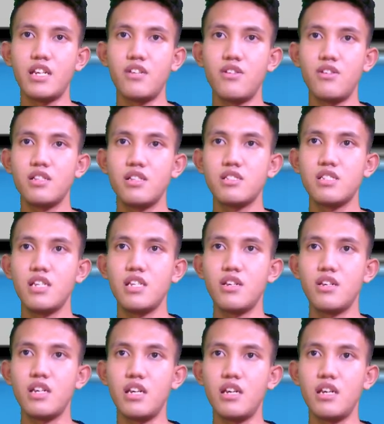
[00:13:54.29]
If you
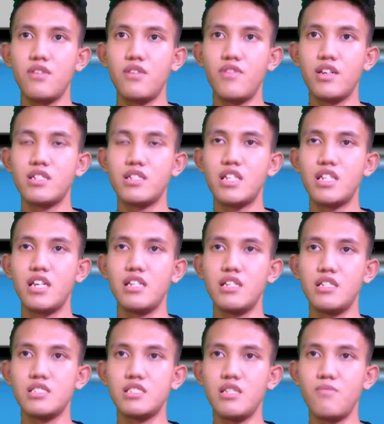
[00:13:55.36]
cannot see, okay,
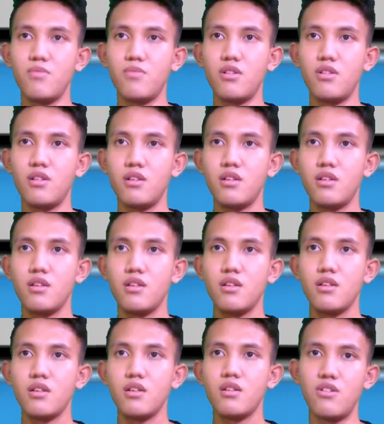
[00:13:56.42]
we have changed the symbol,
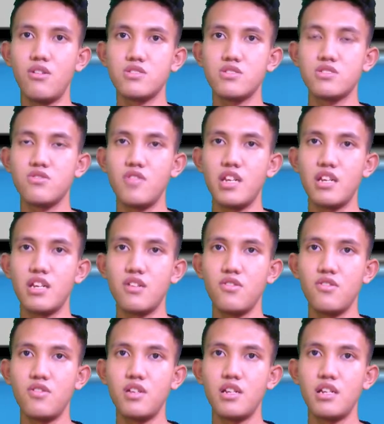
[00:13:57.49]
and we have
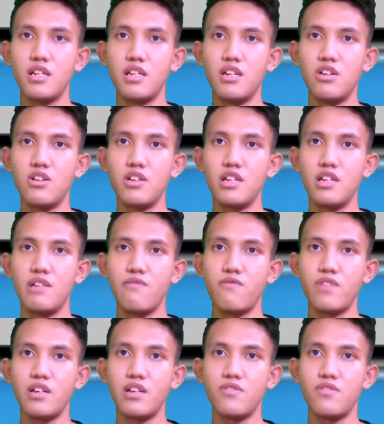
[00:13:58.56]
also include
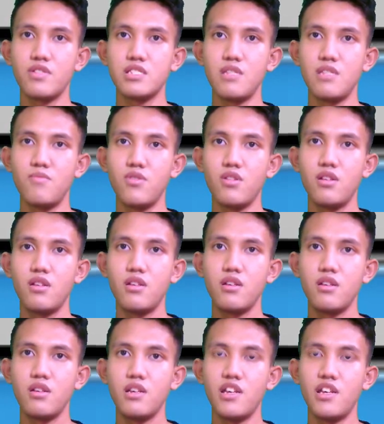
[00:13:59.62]
not in front of the
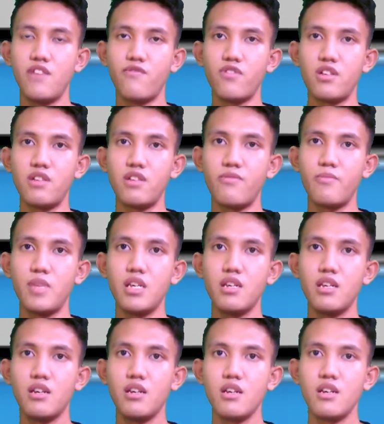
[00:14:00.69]
symbol, in
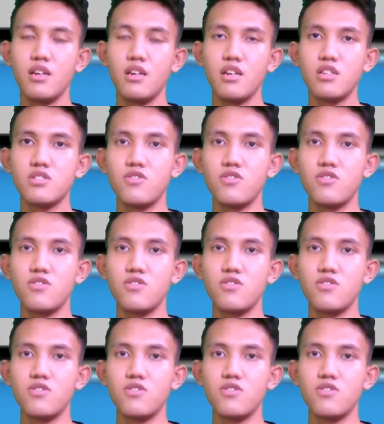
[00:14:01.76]
front of P.